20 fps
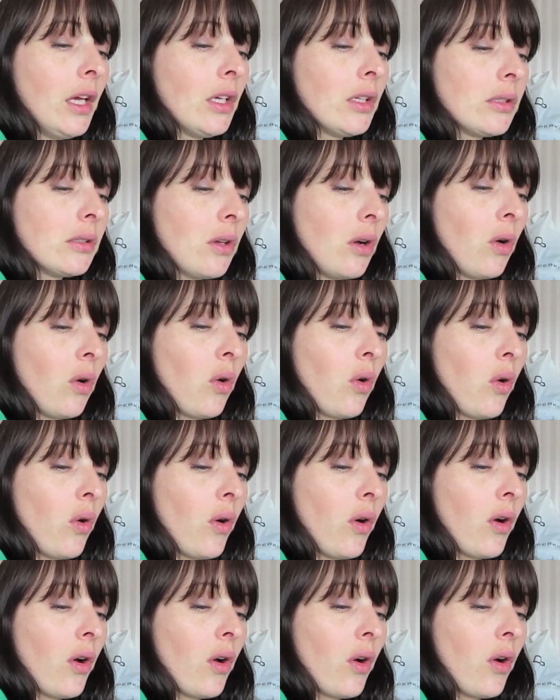
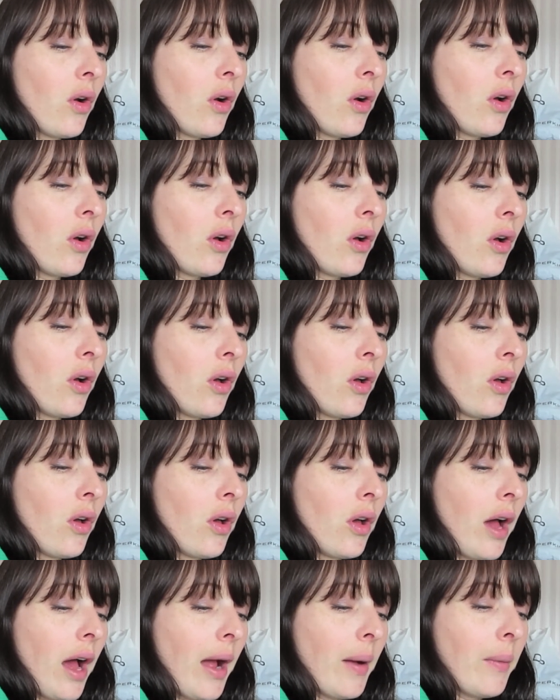So
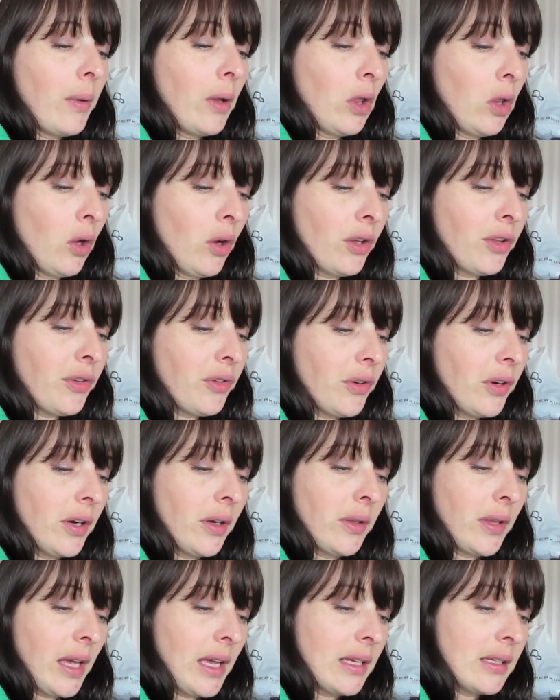I will look
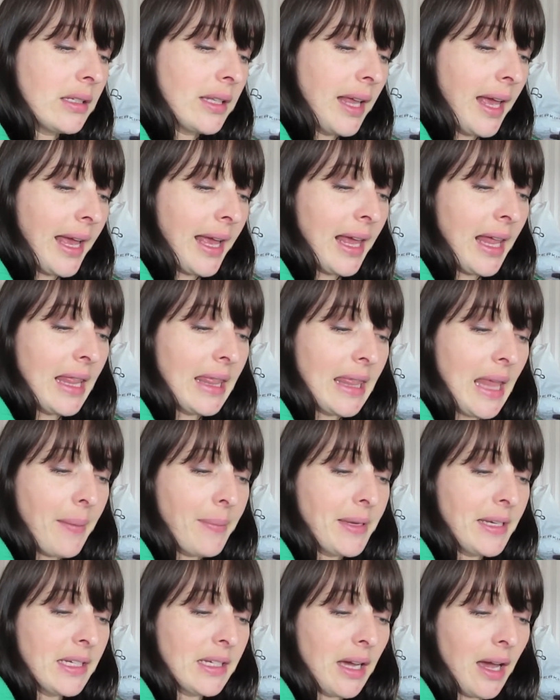through this like
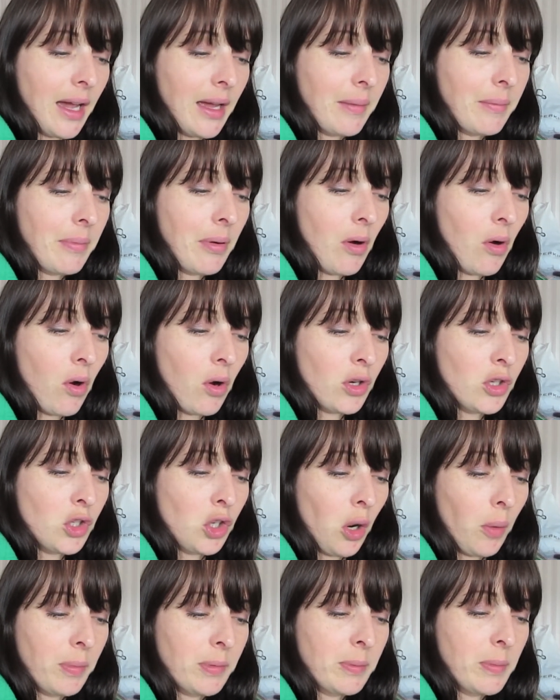lemon thyme pork
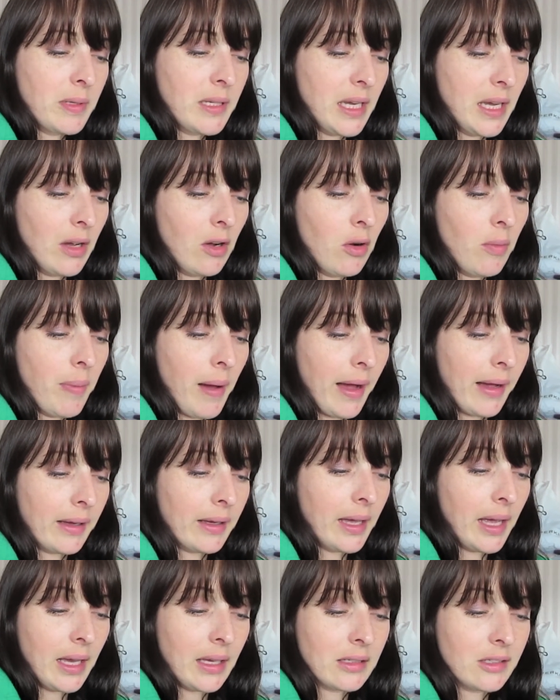chops, potato
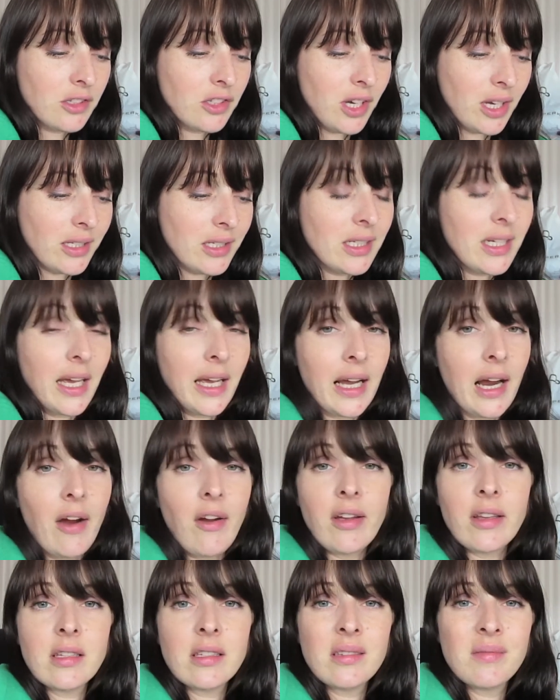pancakes and chantenay
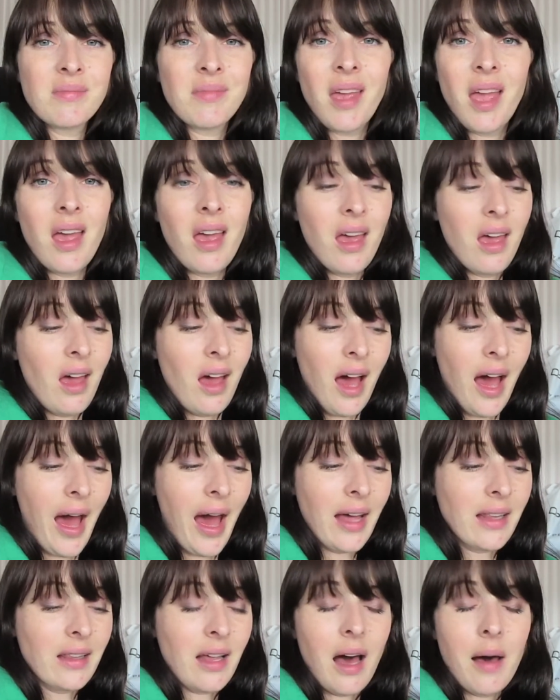carrots. I
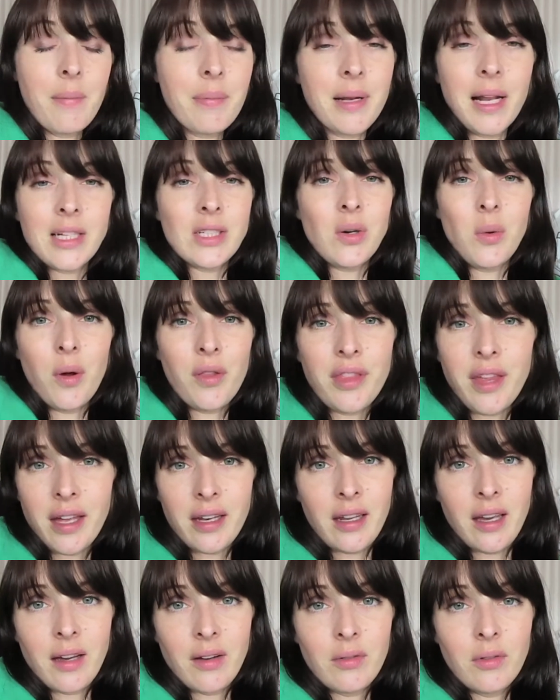had that, but I don't want
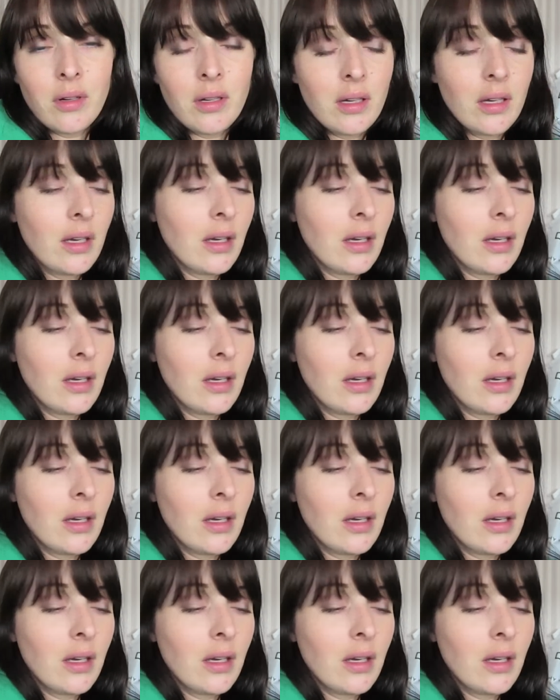that now.